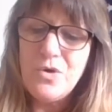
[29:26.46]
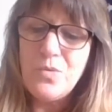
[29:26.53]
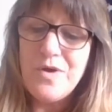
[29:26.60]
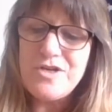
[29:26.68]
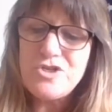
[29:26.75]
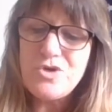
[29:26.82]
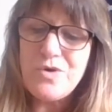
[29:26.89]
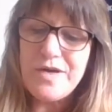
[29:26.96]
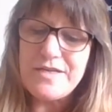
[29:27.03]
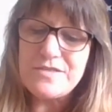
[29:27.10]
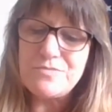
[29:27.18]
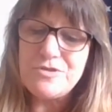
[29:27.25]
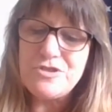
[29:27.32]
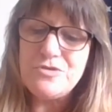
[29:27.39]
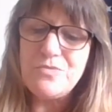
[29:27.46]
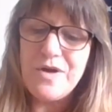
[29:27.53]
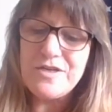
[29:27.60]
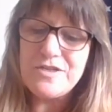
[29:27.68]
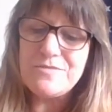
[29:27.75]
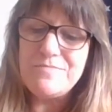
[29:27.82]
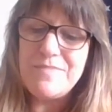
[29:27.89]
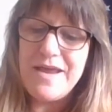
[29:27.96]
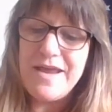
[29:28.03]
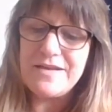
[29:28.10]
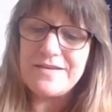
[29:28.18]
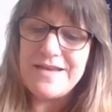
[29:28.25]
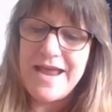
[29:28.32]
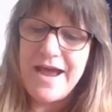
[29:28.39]
What choice would you want to make
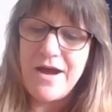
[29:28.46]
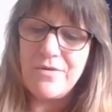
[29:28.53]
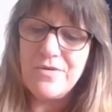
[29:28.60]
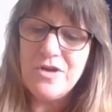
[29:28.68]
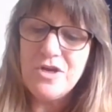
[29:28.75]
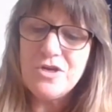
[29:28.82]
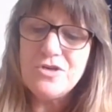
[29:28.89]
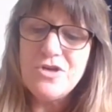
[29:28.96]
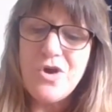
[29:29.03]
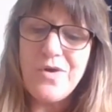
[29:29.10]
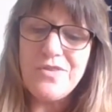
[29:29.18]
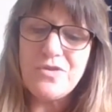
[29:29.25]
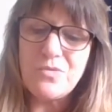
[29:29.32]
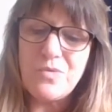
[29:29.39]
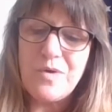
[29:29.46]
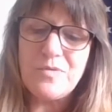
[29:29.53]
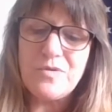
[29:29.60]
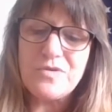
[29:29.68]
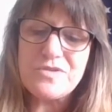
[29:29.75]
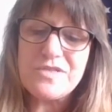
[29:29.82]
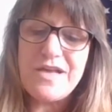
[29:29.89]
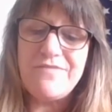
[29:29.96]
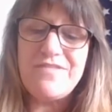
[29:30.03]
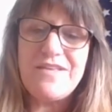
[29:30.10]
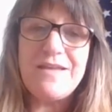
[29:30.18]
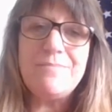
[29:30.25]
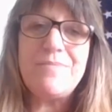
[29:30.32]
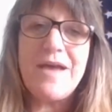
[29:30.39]
now, knowing the ripples of
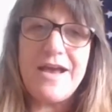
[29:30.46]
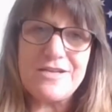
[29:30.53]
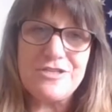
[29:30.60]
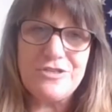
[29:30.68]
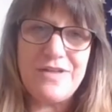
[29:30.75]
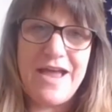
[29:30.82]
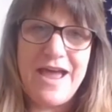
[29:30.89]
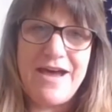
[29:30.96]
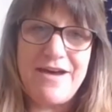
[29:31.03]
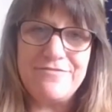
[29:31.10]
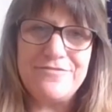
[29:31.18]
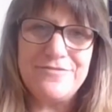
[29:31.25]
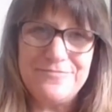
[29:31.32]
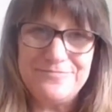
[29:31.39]
the impact you'll have?